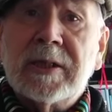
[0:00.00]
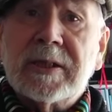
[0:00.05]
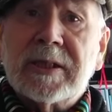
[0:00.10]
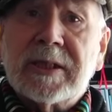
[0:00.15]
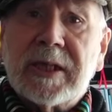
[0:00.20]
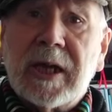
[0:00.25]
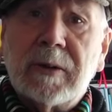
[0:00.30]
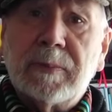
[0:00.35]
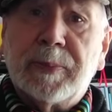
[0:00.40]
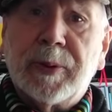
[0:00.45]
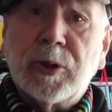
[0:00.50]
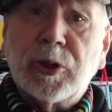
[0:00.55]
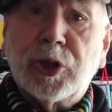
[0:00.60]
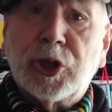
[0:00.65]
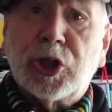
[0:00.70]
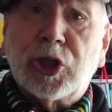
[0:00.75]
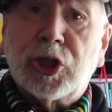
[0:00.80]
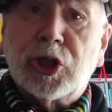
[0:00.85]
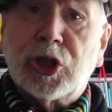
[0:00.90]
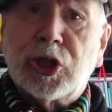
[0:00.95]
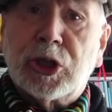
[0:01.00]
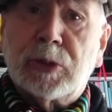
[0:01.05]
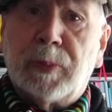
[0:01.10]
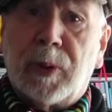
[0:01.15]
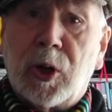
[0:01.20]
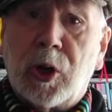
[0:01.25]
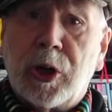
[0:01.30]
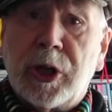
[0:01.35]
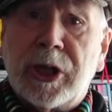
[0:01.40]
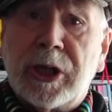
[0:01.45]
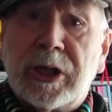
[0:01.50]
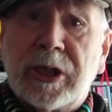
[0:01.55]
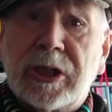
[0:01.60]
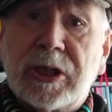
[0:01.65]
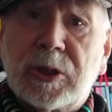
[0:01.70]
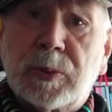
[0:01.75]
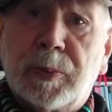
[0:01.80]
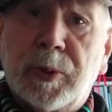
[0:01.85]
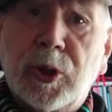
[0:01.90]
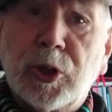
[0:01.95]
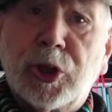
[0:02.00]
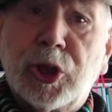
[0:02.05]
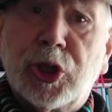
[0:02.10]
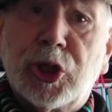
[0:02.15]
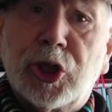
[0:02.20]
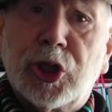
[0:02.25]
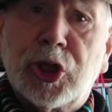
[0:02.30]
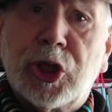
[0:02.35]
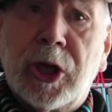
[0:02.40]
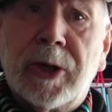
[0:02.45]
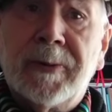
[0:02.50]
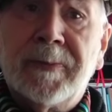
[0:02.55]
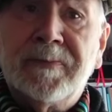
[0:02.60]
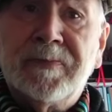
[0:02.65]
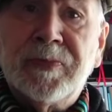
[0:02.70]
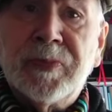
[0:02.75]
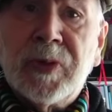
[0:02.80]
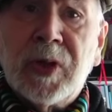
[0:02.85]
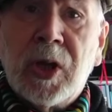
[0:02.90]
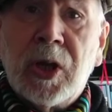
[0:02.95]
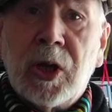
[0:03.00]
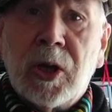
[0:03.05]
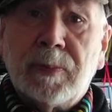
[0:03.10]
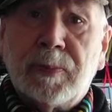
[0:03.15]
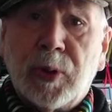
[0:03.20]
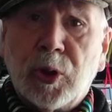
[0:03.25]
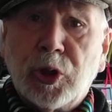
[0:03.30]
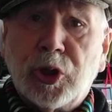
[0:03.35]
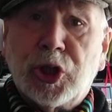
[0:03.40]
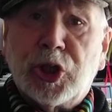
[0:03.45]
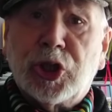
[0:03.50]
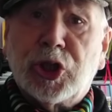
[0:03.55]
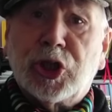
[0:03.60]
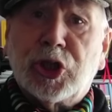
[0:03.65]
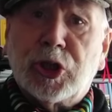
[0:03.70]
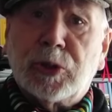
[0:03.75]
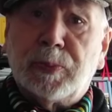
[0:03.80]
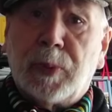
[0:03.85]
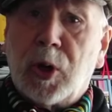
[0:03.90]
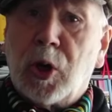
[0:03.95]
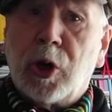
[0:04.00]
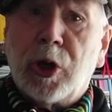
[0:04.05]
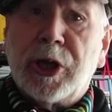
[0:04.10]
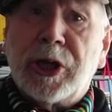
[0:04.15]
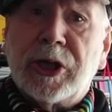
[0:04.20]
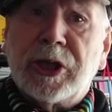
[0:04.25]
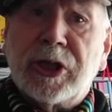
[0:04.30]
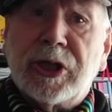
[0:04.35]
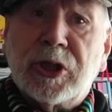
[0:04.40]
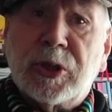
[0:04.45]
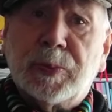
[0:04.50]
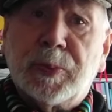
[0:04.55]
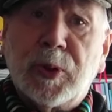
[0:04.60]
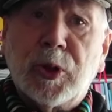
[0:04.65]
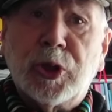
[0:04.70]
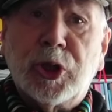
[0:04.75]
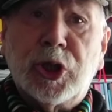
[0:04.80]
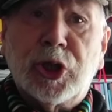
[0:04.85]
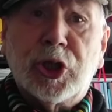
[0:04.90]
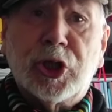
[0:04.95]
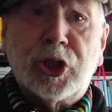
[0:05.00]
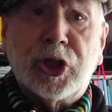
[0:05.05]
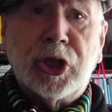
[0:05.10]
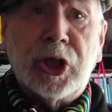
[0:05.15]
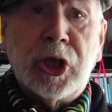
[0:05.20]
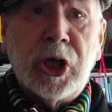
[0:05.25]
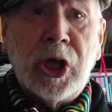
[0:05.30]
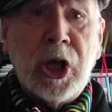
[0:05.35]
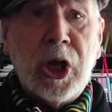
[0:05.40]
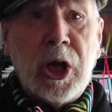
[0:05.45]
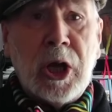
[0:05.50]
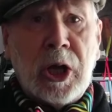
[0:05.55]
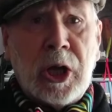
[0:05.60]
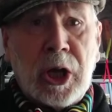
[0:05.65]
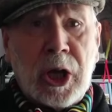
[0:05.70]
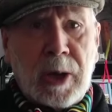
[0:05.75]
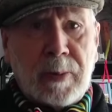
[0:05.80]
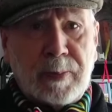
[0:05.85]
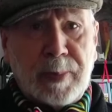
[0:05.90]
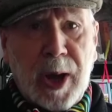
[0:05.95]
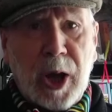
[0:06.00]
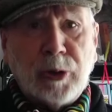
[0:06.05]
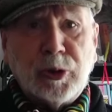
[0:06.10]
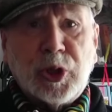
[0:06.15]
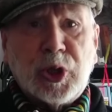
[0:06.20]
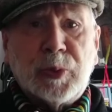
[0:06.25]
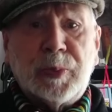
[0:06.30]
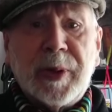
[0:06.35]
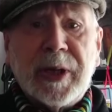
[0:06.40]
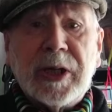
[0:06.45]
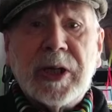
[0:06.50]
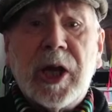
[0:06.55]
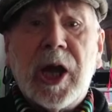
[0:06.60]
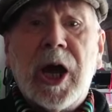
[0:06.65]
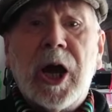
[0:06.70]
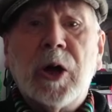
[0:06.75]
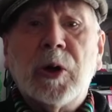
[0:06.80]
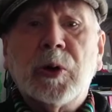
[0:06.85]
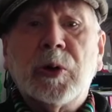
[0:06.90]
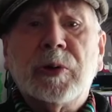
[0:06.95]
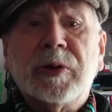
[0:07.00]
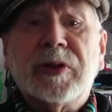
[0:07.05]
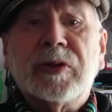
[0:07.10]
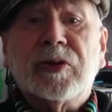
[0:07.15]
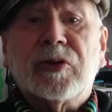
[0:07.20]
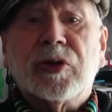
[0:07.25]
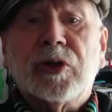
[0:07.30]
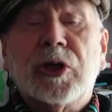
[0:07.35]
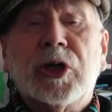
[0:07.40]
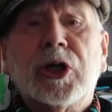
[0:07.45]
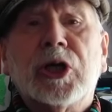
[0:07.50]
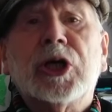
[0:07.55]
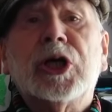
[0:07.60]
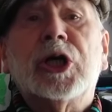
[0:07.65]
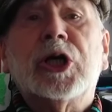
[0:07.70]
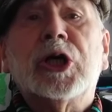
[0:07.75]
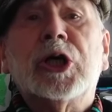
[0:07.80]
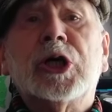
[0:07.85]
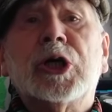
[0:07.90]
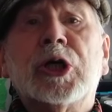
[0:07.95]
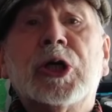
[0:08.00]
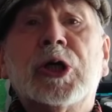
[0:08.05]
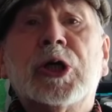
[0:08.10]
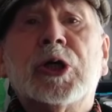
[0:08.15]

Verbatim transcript: So push boys, push, push boys, push. Boat's been going through